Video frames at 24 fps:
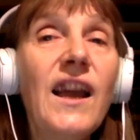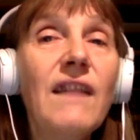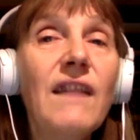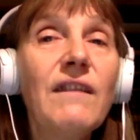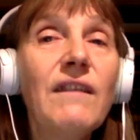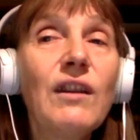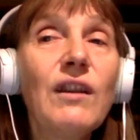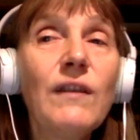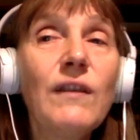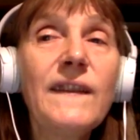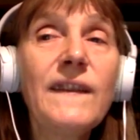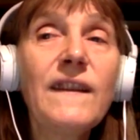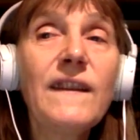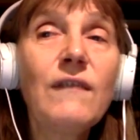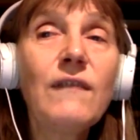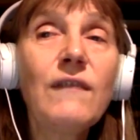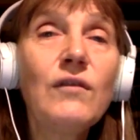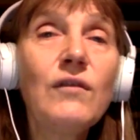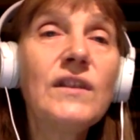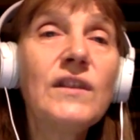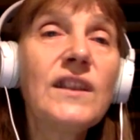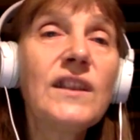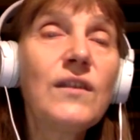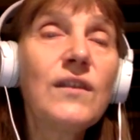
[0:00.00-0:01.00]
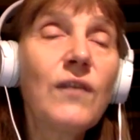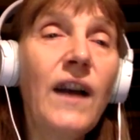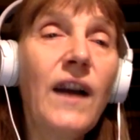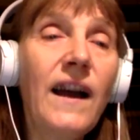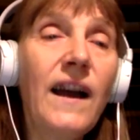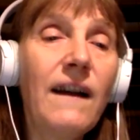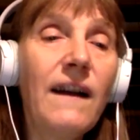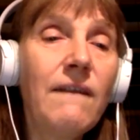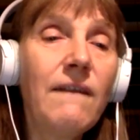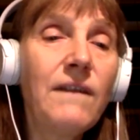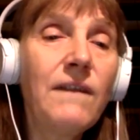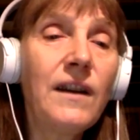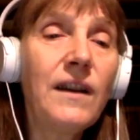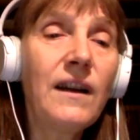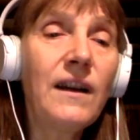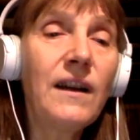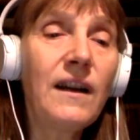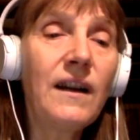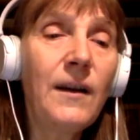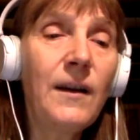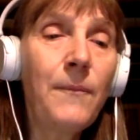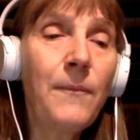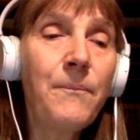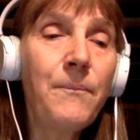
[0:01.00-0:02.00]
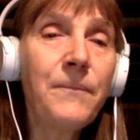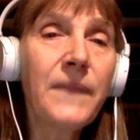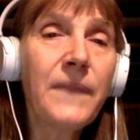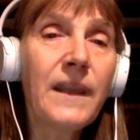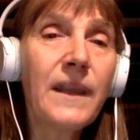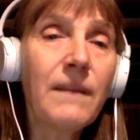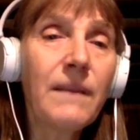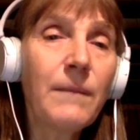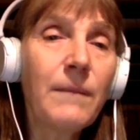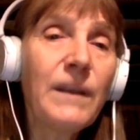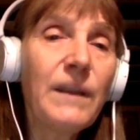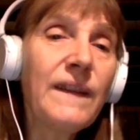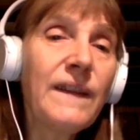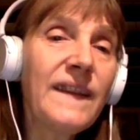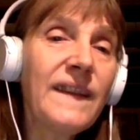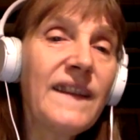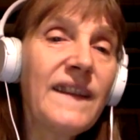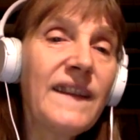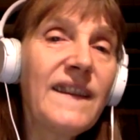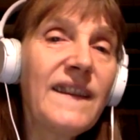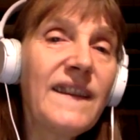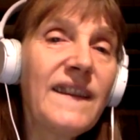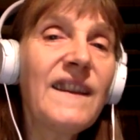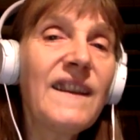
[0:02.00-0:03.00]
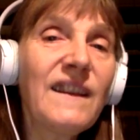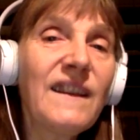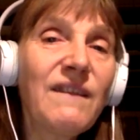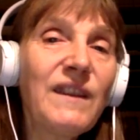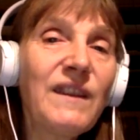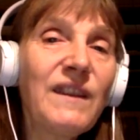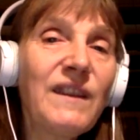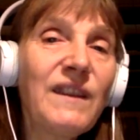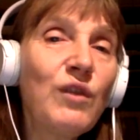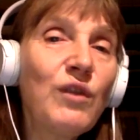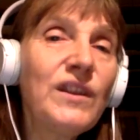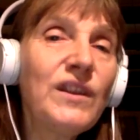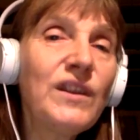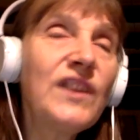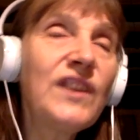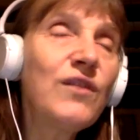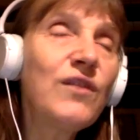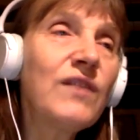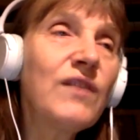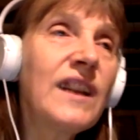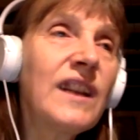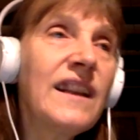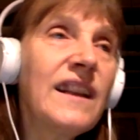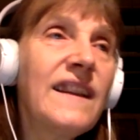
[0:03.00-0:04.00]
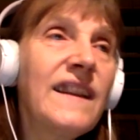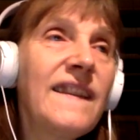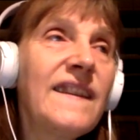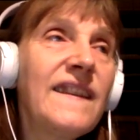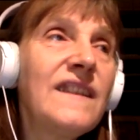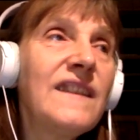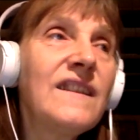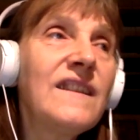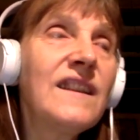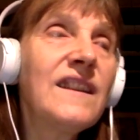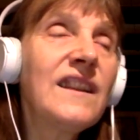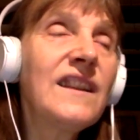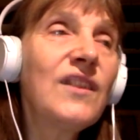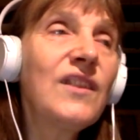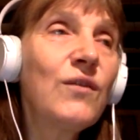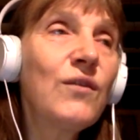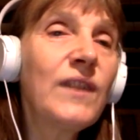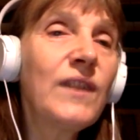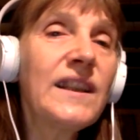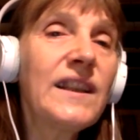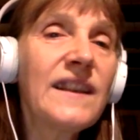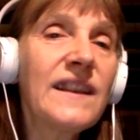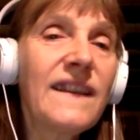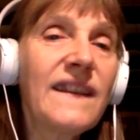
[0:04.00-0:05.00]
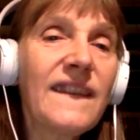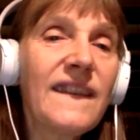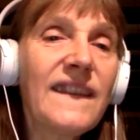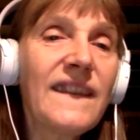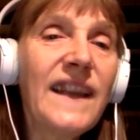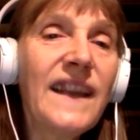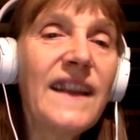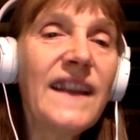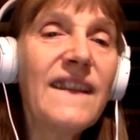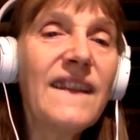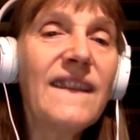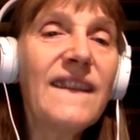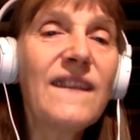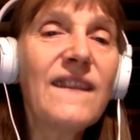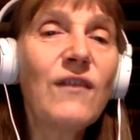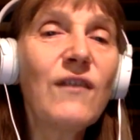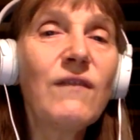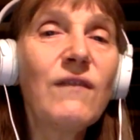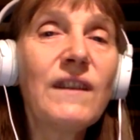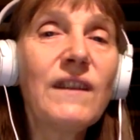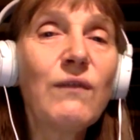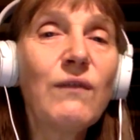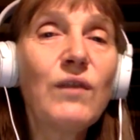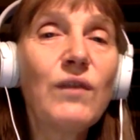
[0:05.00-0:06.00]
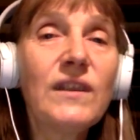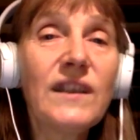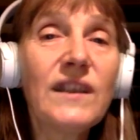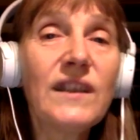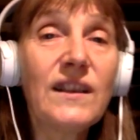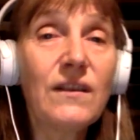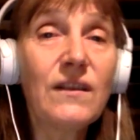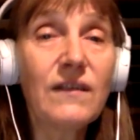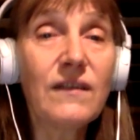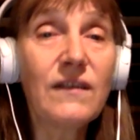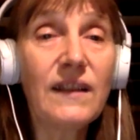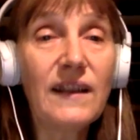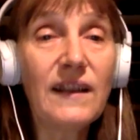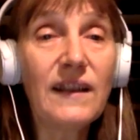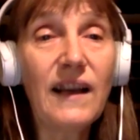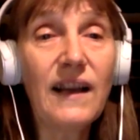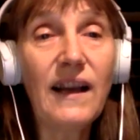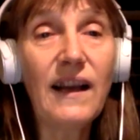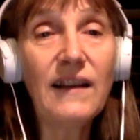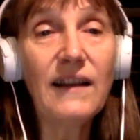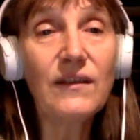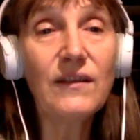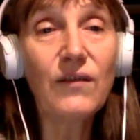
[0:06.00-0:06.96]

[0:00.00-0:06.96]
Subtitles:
We also wanted to have because if we wanted to release in United States, so we wanted to